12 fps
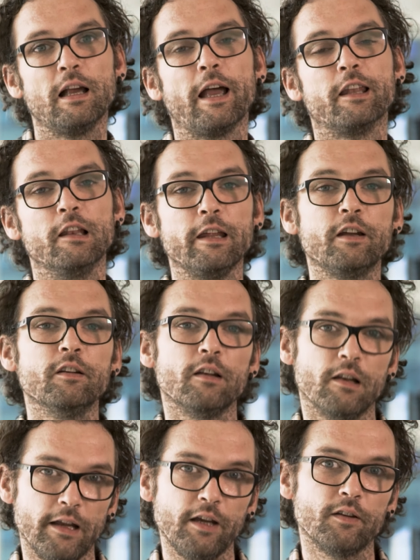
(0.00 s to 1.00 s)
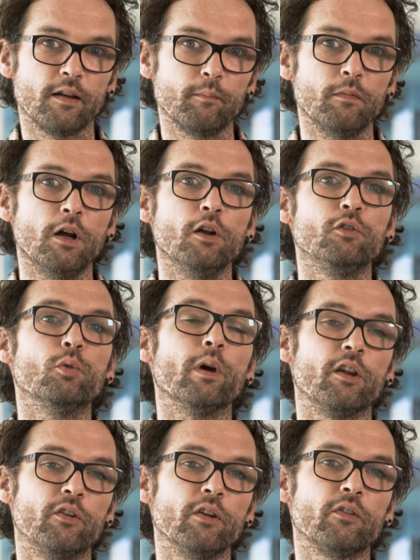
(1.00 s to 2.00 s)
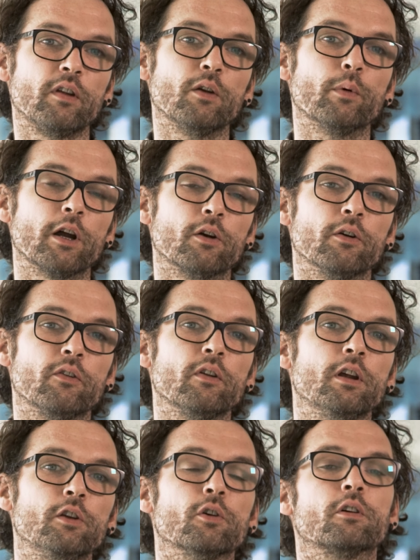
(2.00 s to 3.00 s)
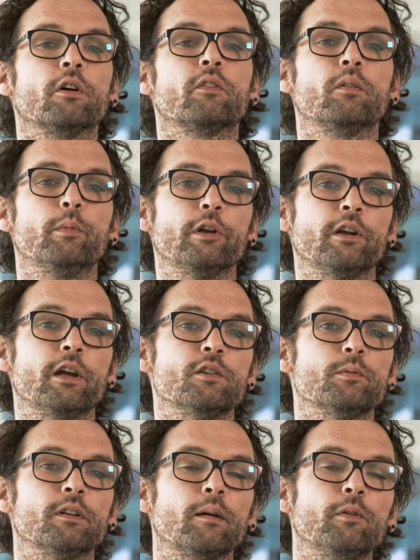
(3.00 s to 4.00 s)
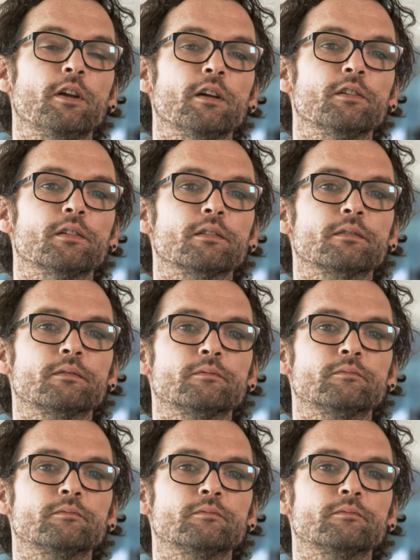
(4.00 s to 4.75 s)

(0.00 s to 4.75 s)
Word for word: and link them to existing records in your Customer Engagement application.